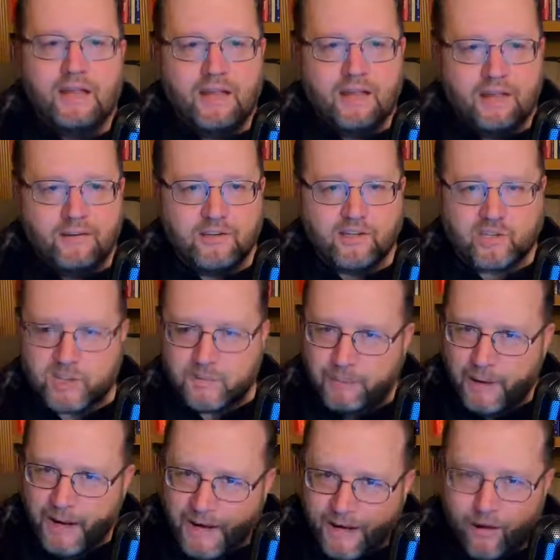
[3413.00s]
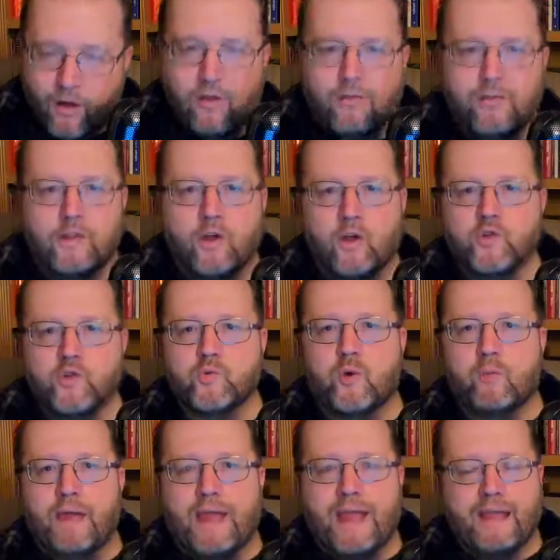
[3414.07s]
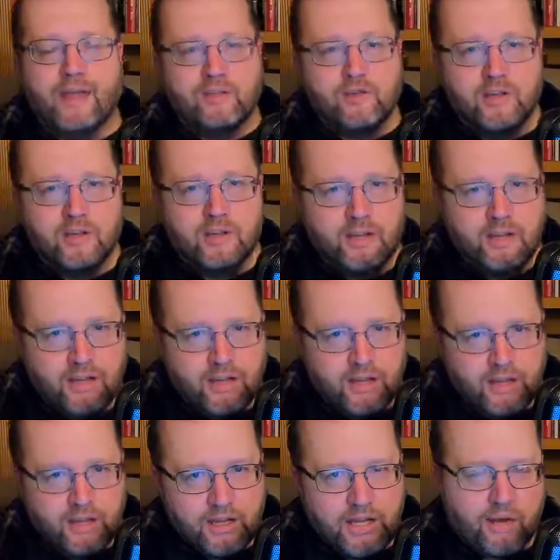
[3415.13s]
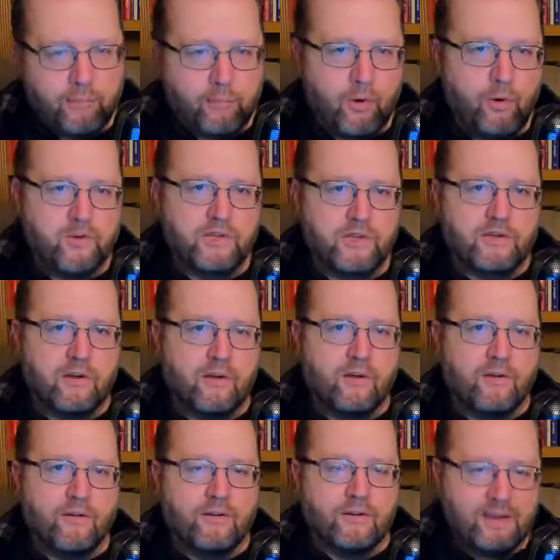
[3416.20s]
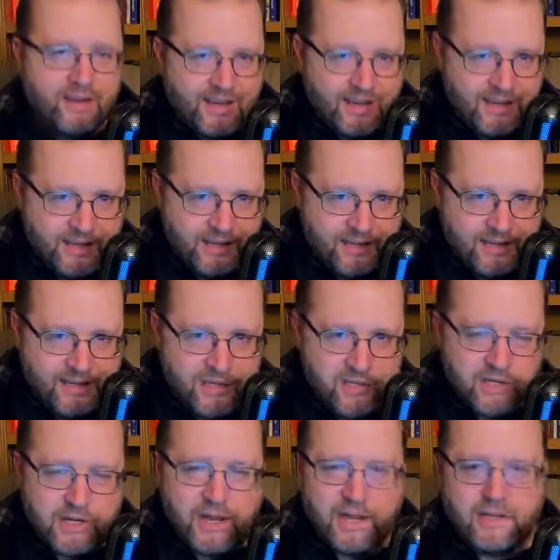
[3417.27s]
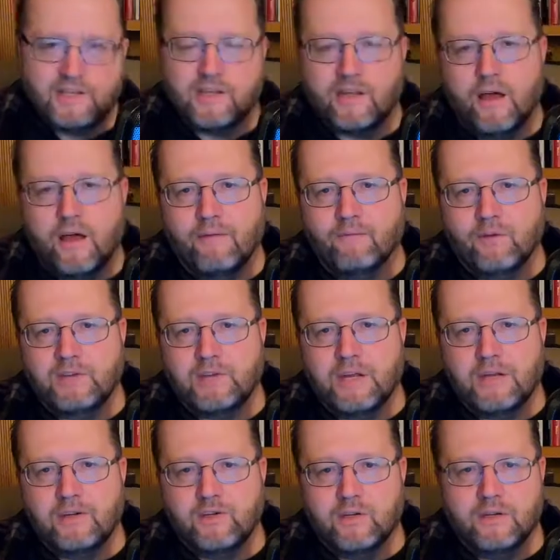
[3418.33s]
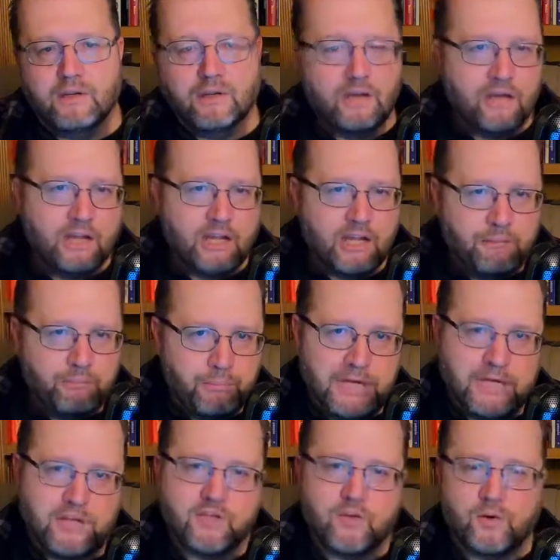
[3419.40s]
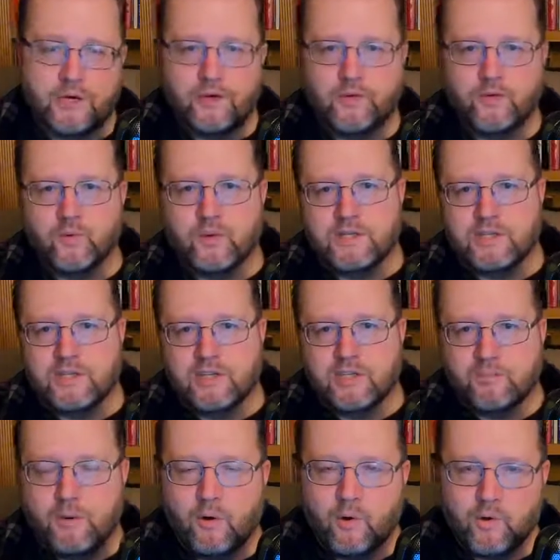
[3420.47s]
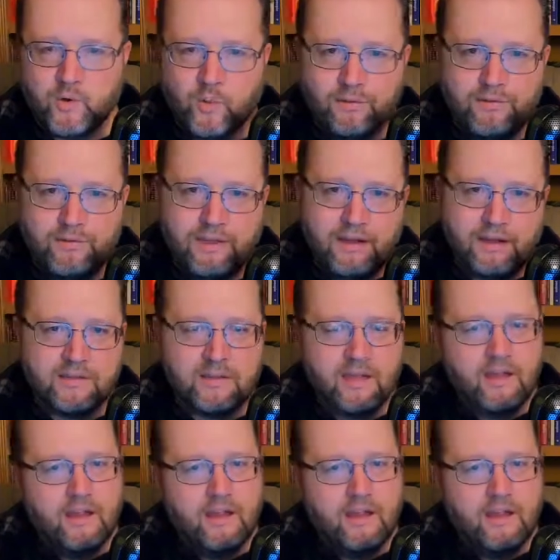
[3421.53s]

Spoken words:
Despite all the cultural baggage, he approaches her. He initiates the conversation. He piques her interest in spiritual things.